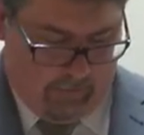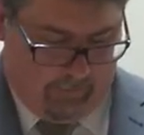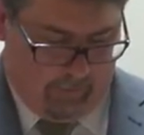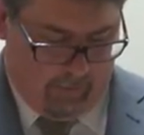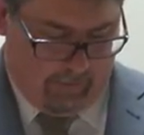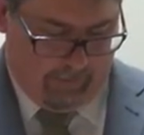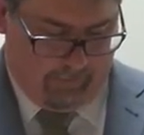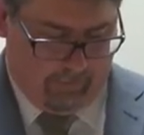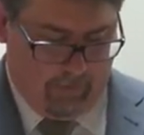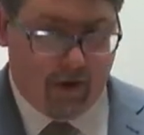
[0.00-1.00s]
So I'll
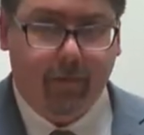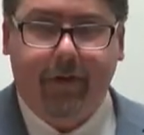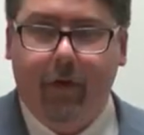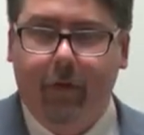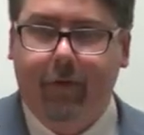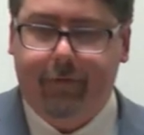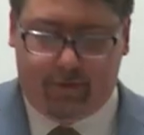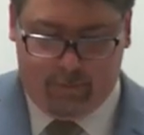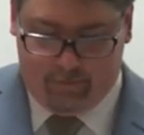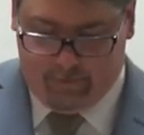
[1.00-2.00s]
start with an
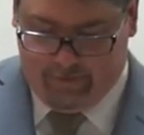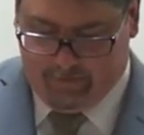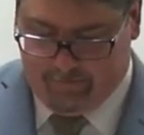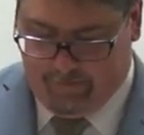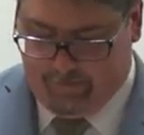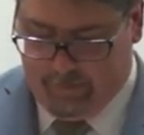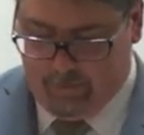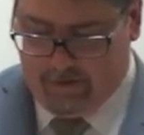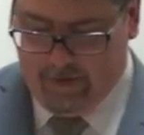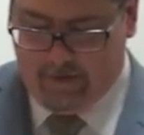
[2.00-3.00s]
overview of a
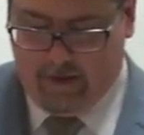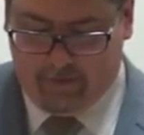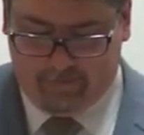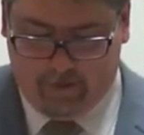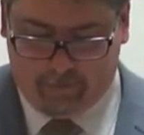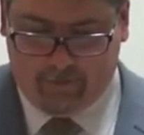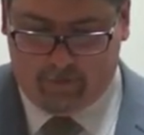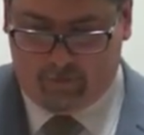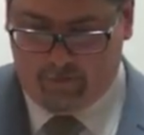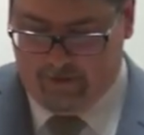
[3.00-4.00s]
few key concepts
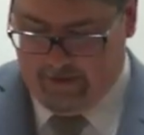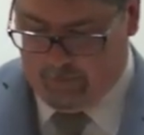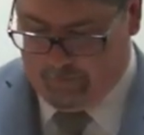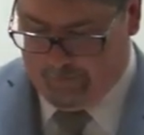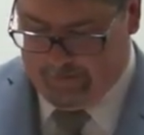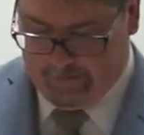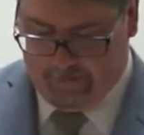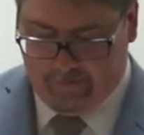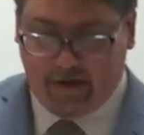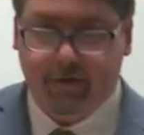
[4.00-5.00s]
that should help uh,
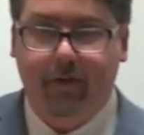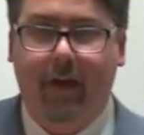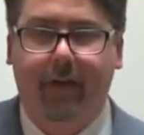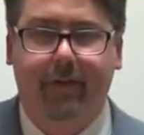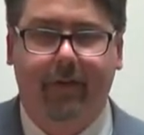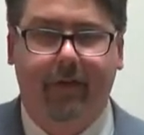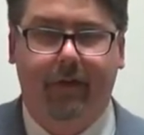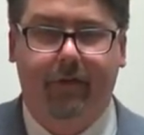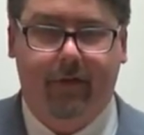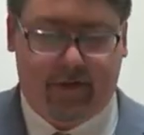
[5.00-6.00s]
contextualize the
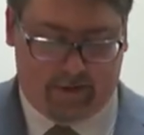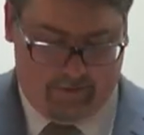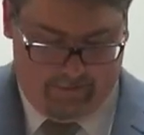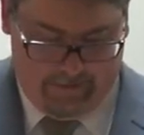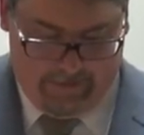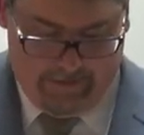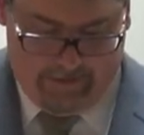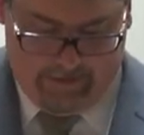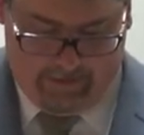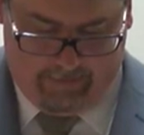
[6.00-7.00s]
Tantra.
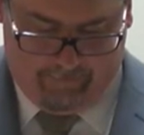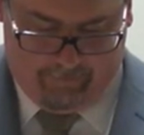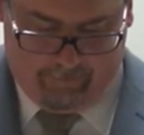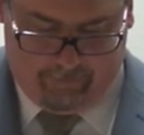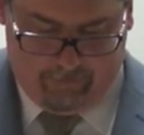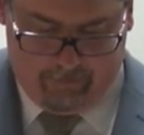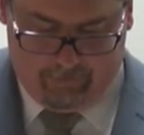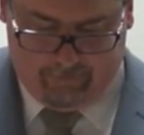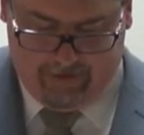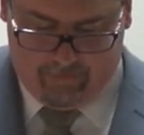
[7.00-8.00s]
Uh, first, to
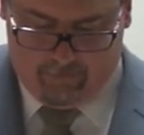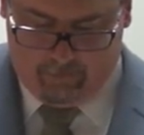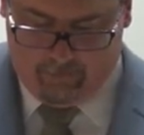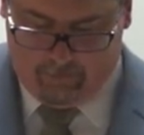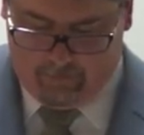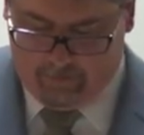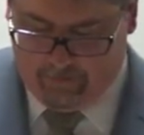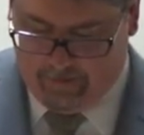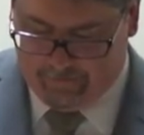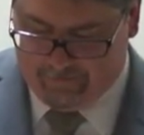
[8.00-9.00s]
understand the role
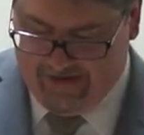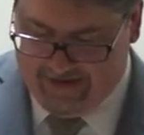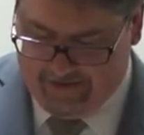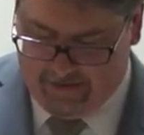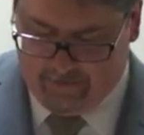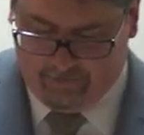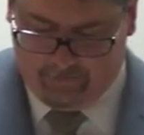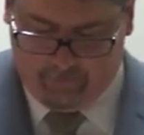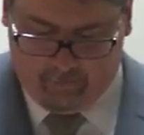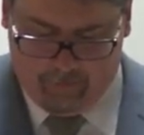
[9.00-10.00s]
of deities
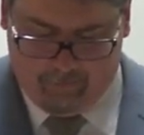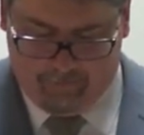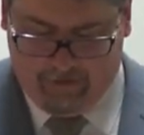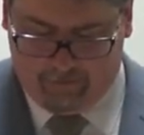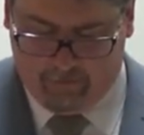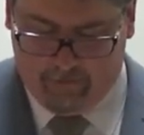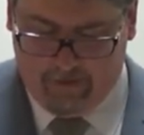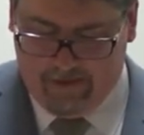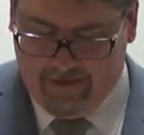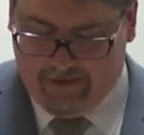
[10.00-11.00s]
in the Great Perfection,
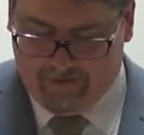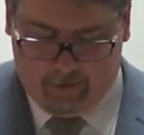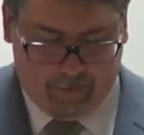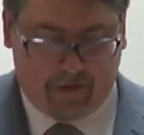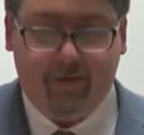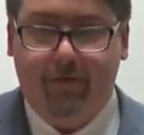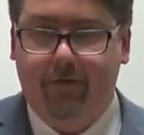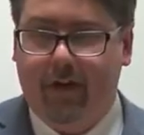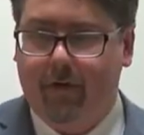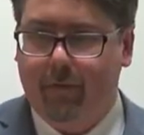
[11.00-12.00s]
a little bit of
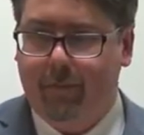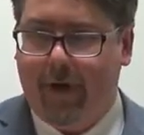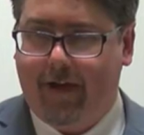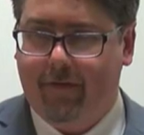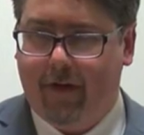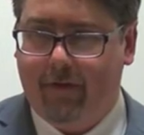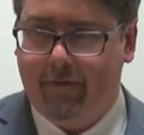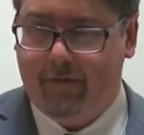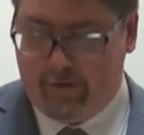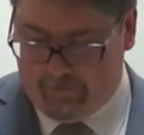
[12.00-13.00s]
general background
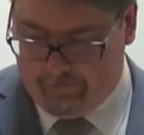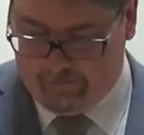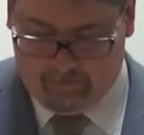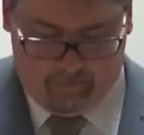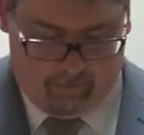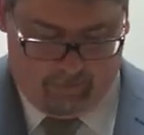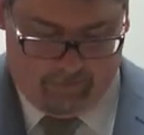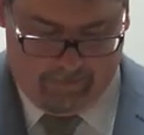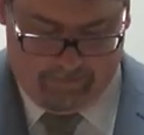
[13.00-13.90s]
is in order.